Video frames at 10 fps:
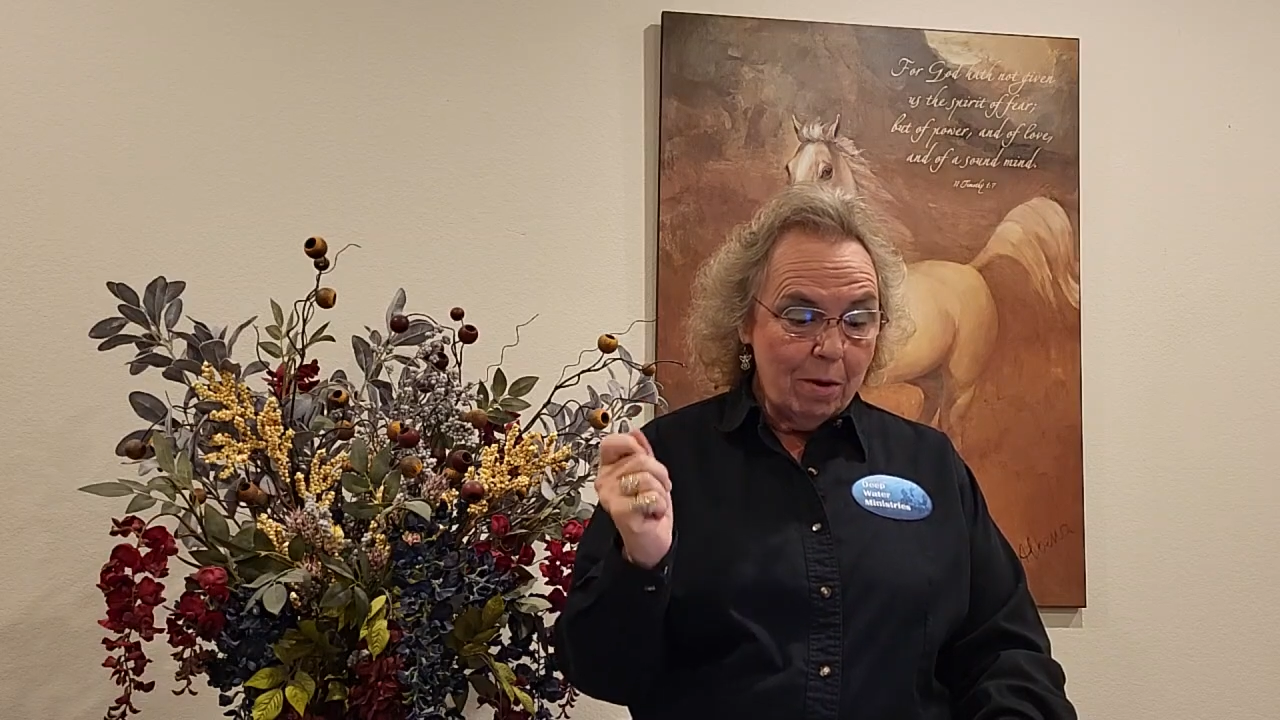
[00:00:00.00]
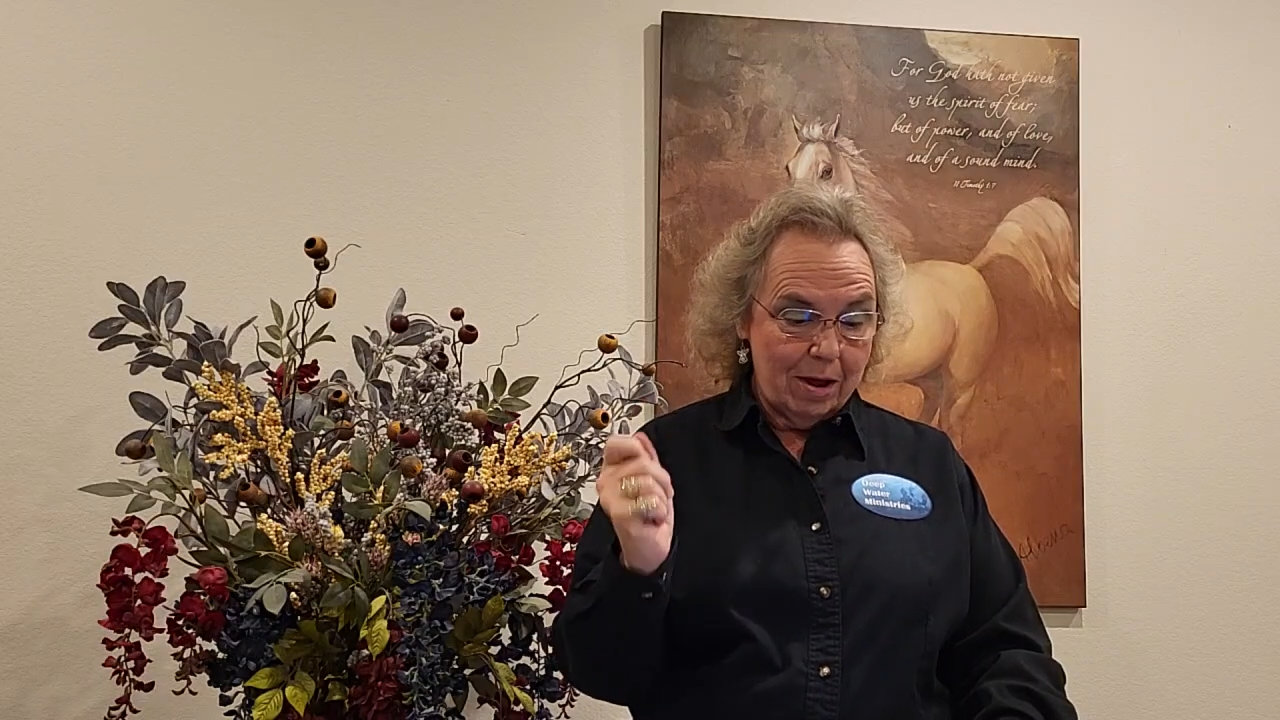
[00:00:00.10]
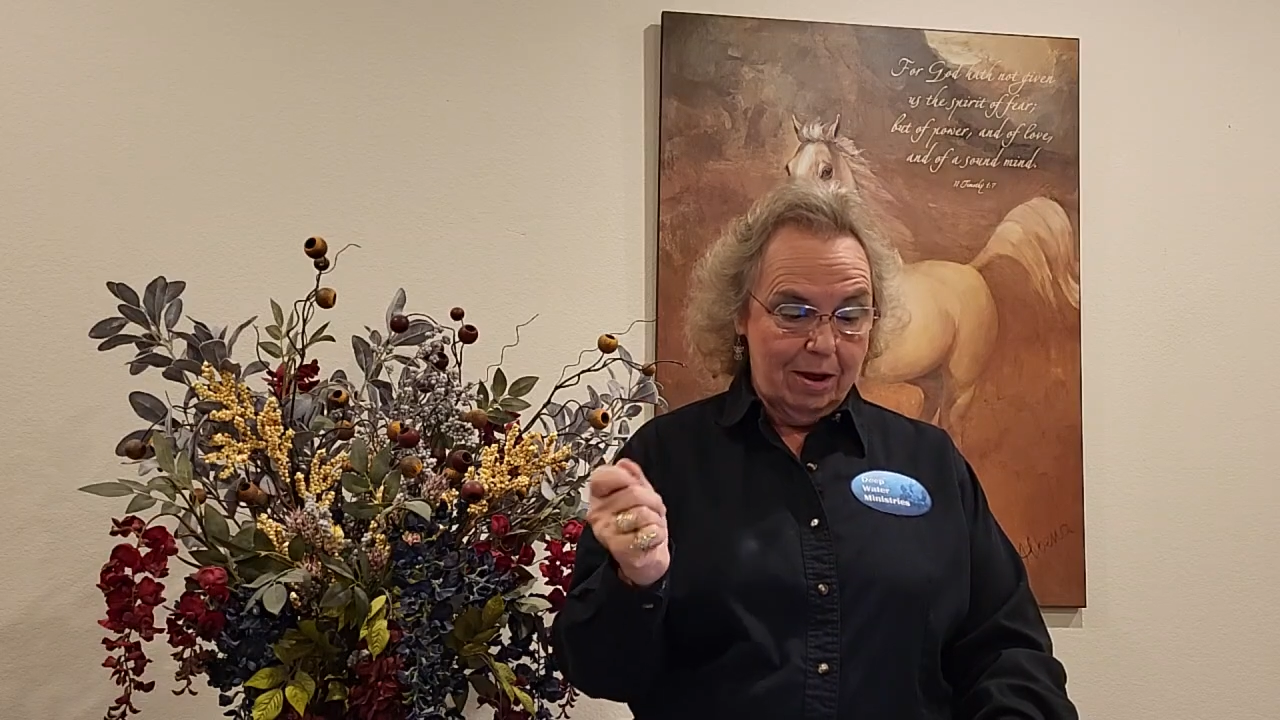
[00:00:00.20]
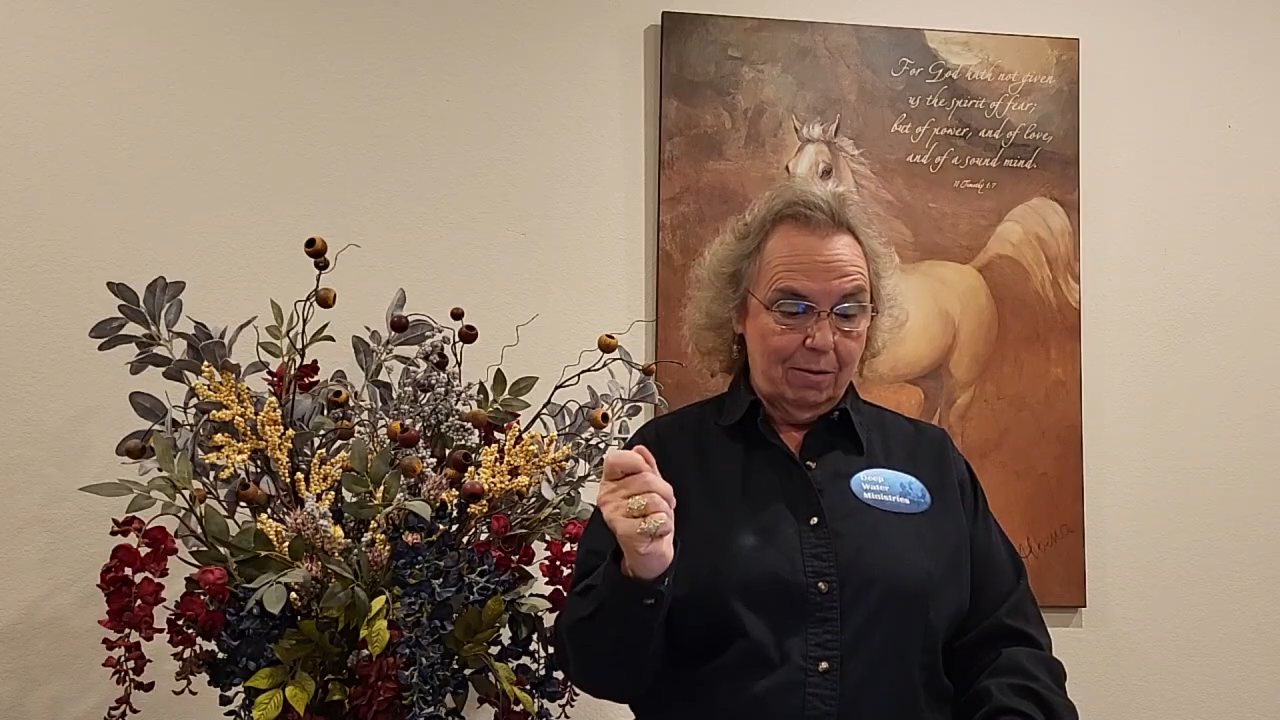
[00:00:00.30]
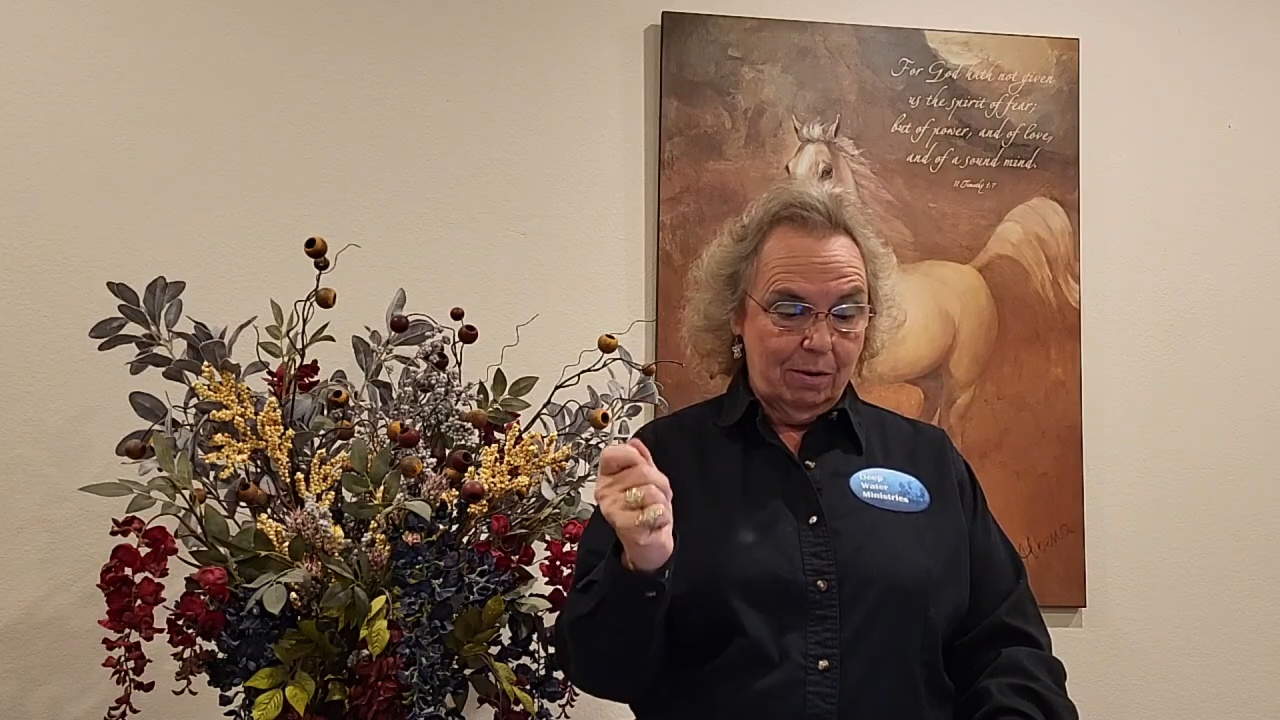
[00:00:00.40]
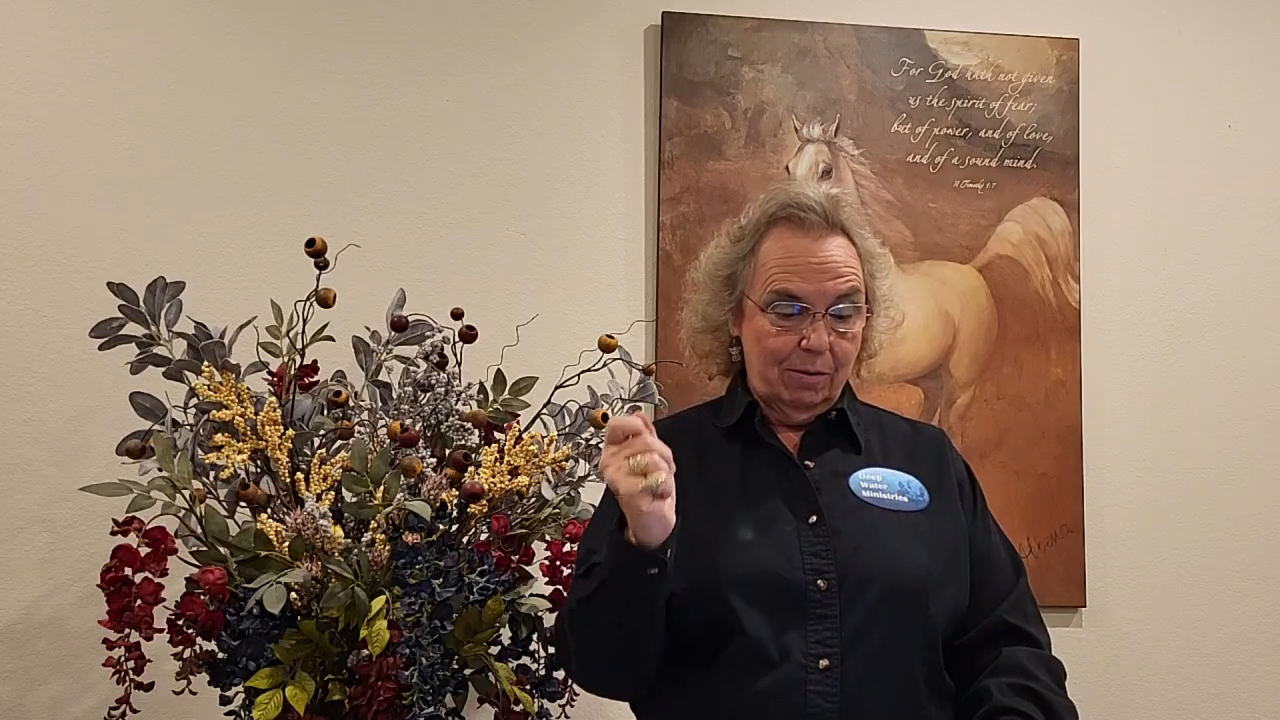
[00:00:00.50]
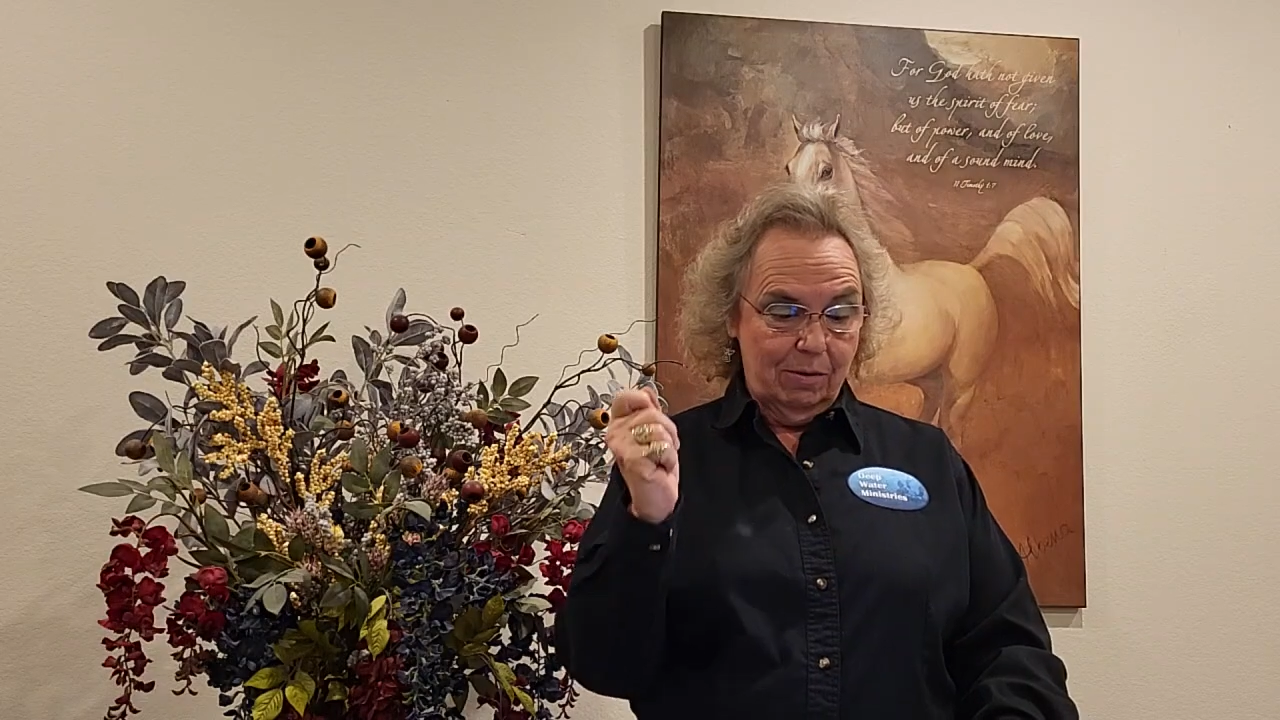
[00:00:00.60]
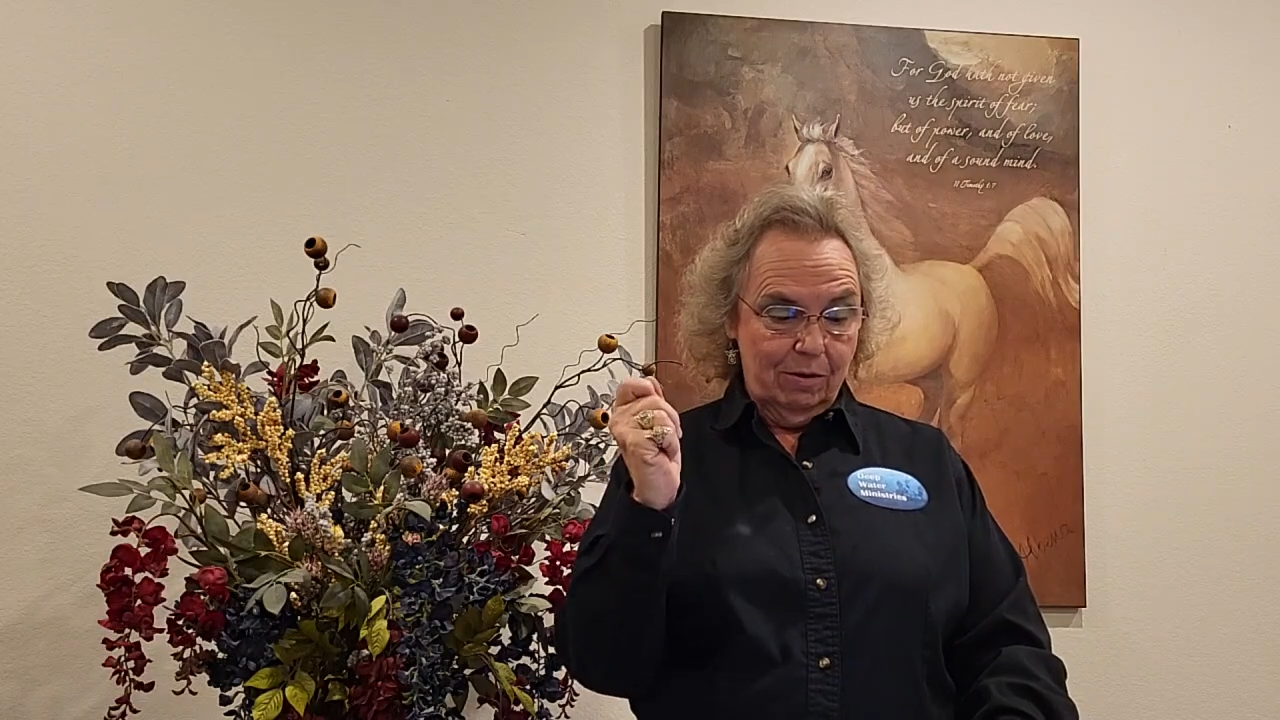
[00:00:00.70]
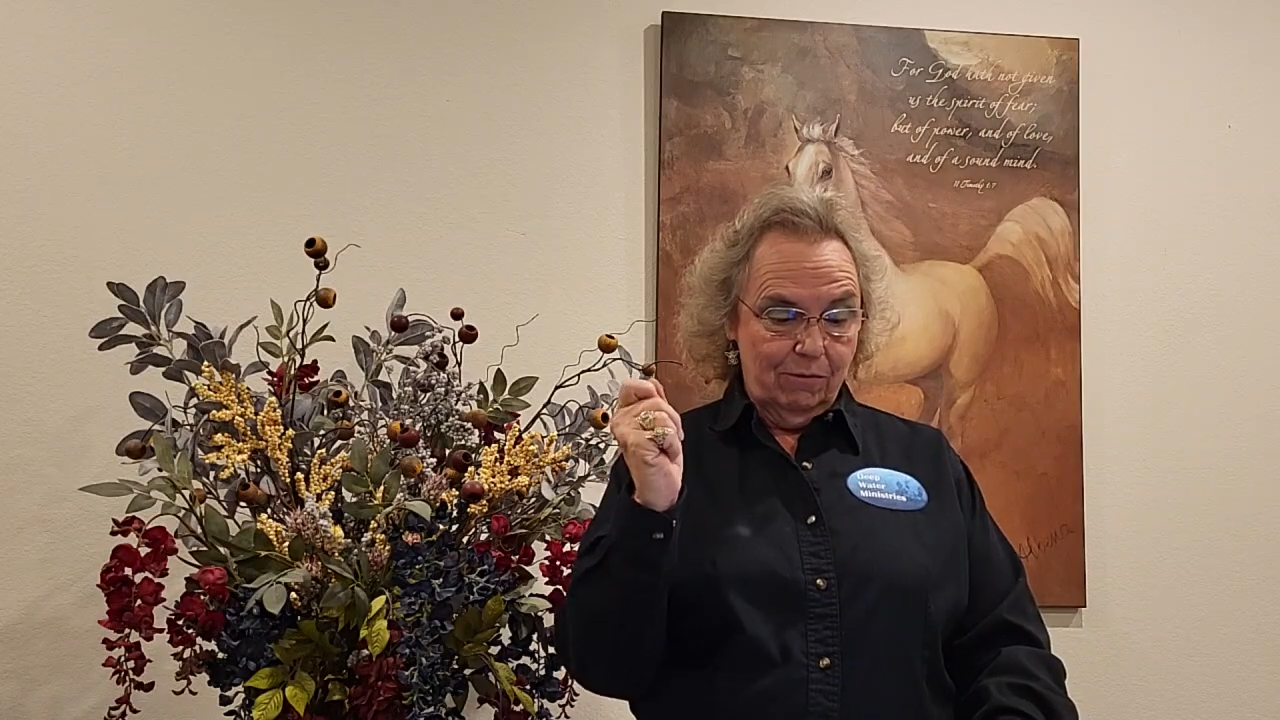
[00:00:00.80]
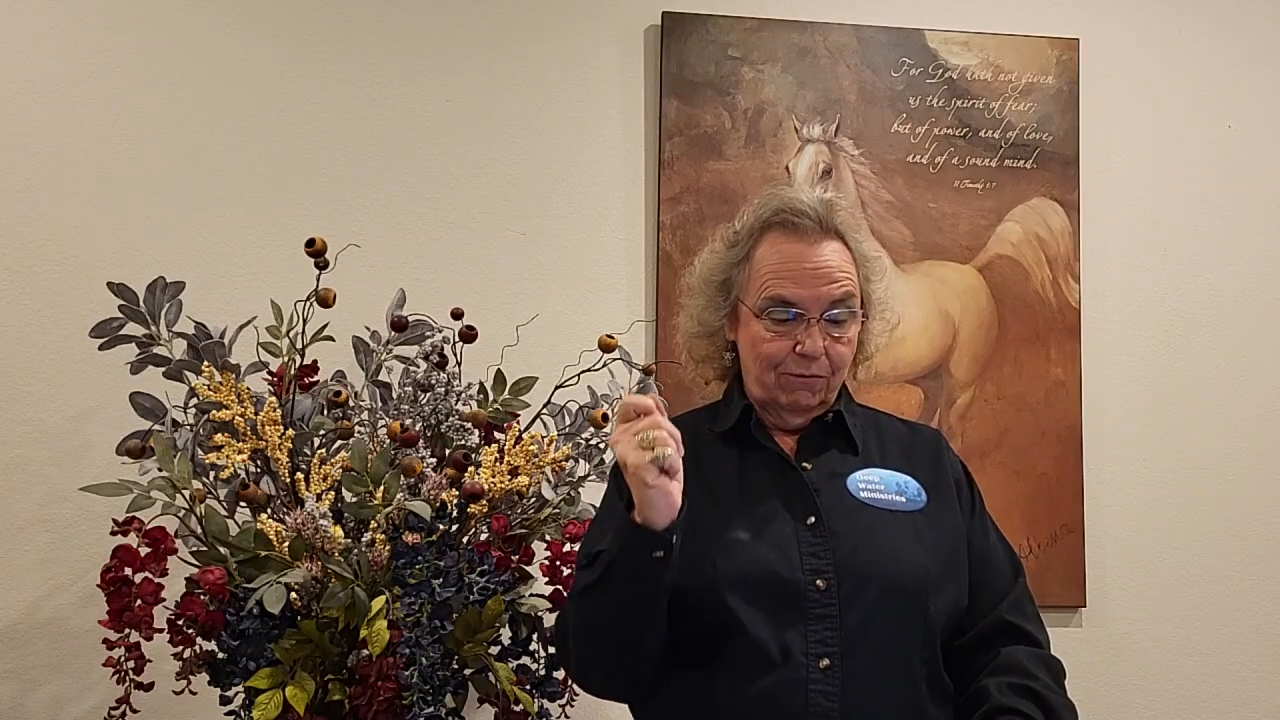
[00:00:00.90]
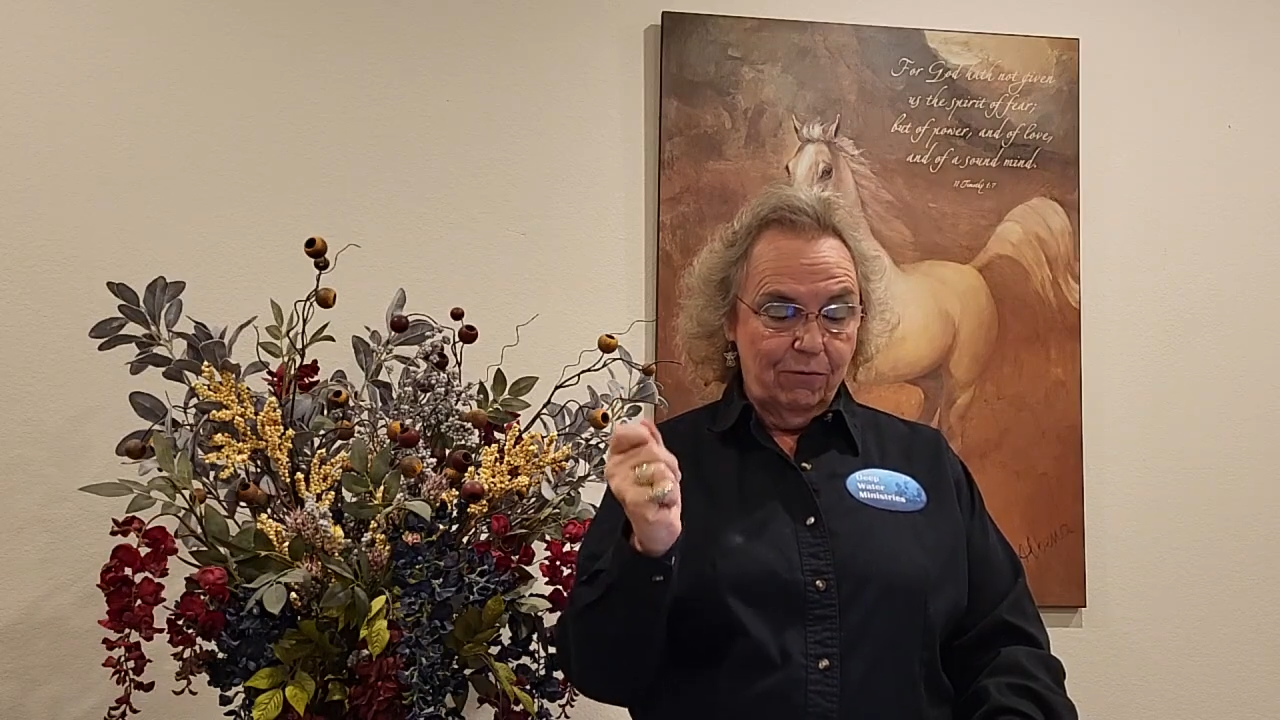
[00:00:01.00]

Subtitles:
Highway with a